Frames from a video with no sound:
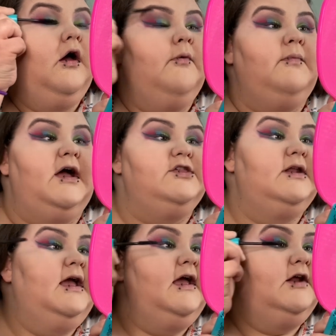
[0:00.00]
Not
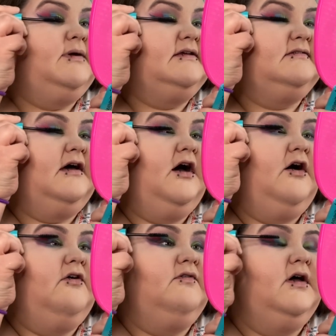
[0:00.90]
trying to hate on
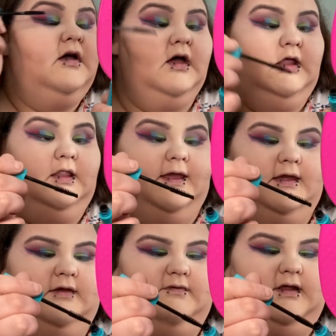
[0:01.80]
myself. Like
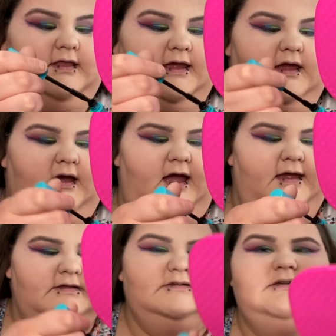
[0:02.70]
if it like I
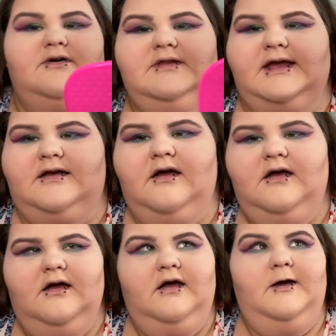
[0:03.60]
get so like
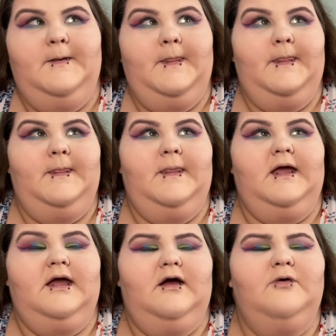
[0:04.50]

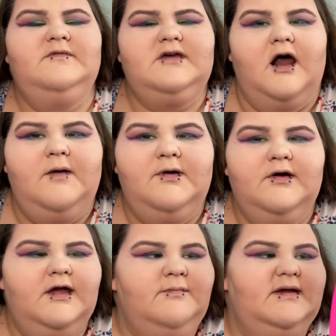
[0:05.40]
almost
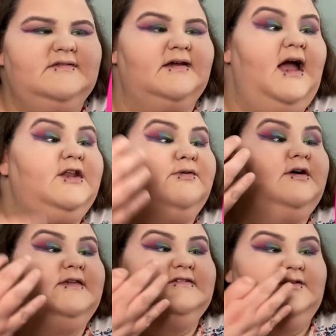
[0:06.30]
heartbroken because like I do all
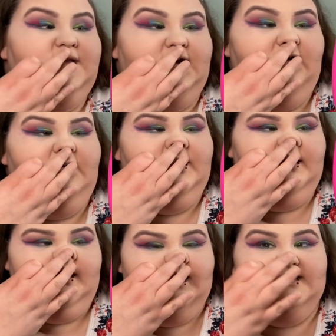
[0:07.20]
this and I'm like, oh, you
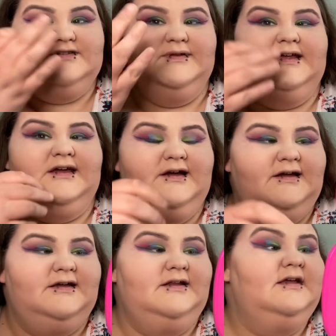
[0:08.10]
know, it looks really
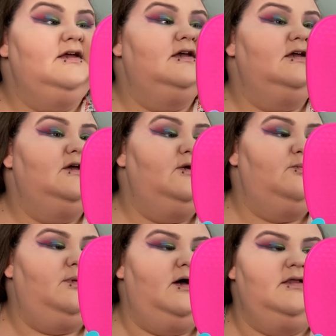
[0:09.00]
good
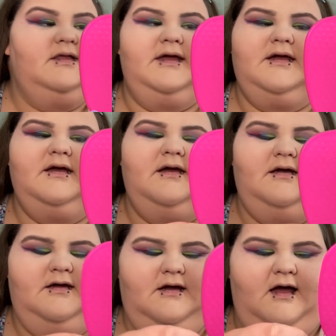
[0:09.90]
but like
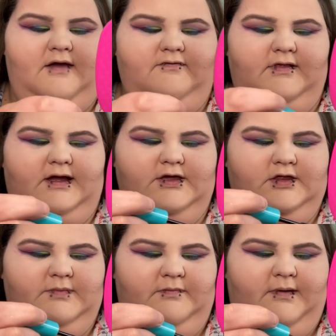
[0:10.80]
I feel like I
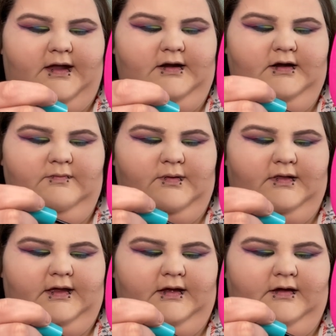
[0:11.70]
should be better, but
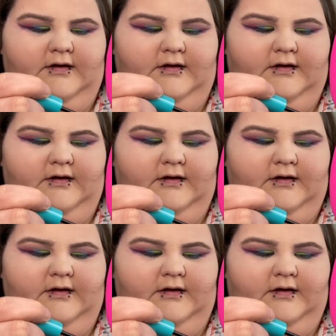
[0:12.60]
like